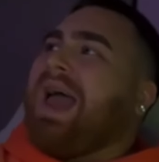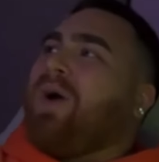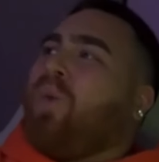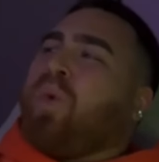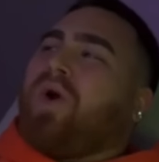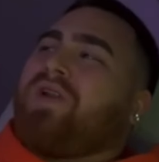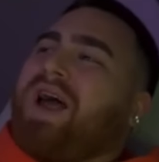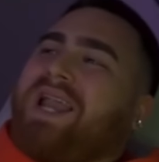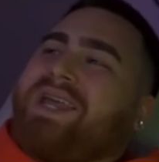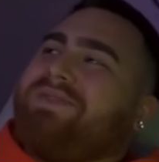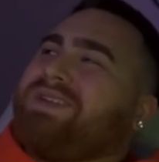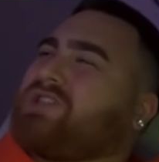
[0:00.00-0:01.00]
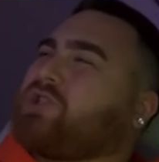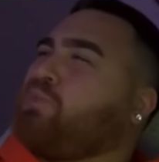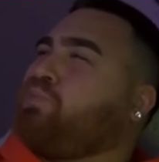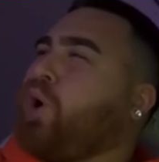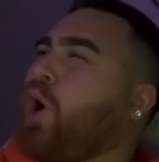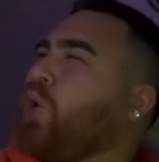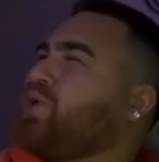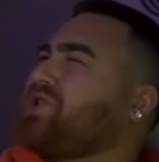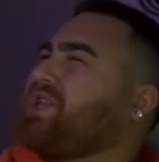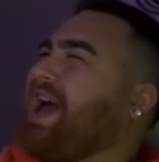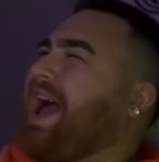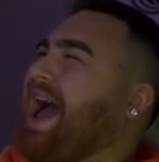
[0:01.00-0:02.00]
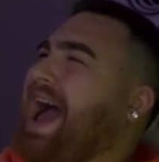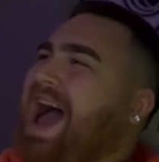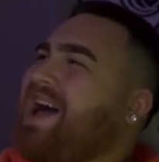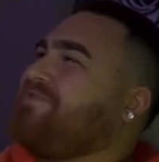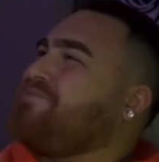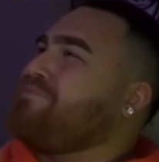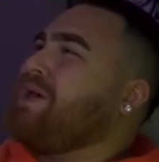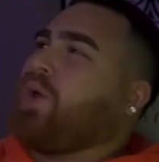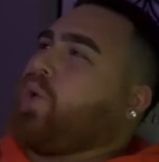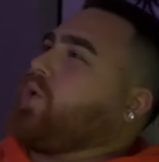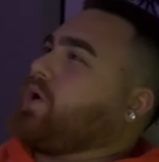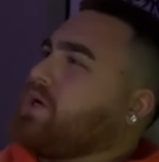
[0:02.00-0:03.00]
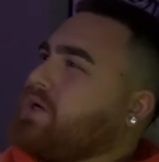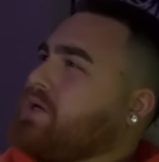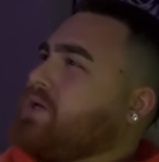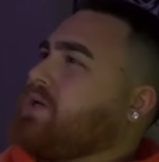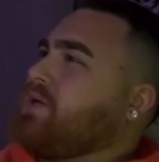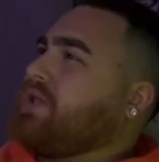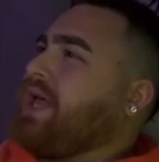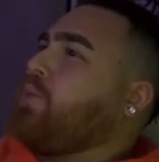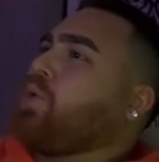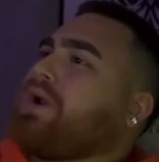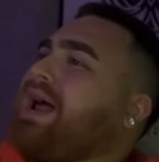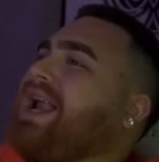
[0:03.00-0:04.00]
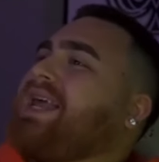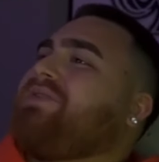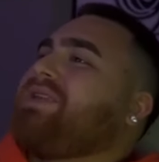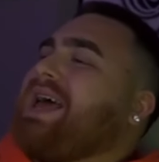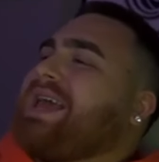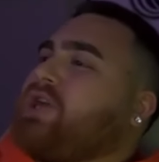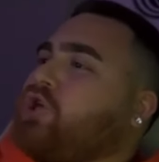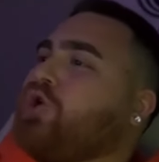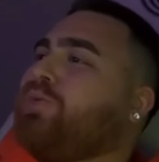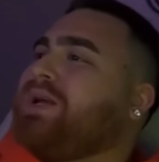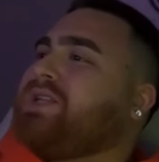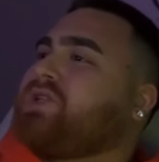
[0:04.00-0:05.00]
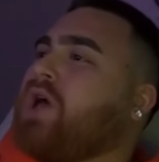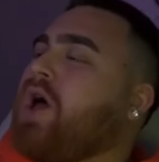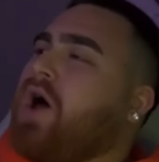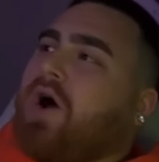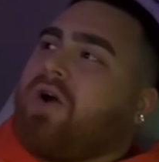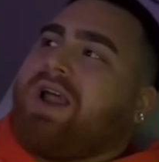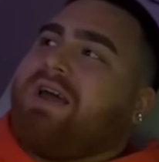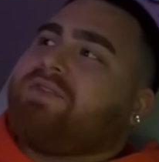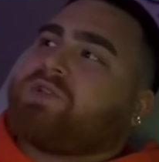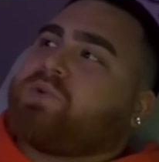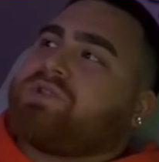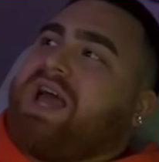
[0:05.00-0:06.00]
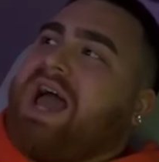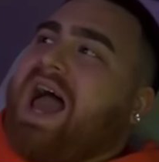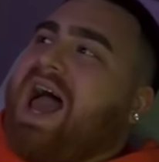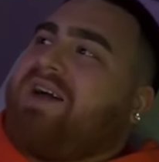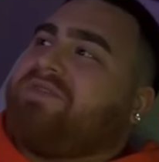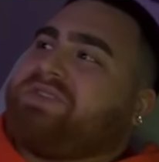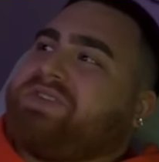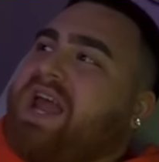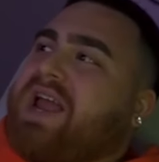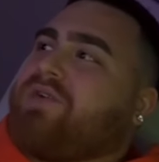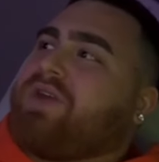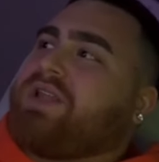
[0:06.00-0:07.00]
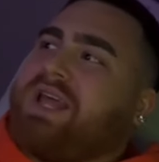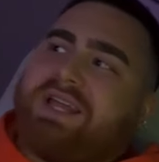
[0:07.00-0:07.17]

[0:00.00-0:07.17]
we're not even supposed to have milk. Like, we're not even, like, humans are not even supposed to have dairy, like,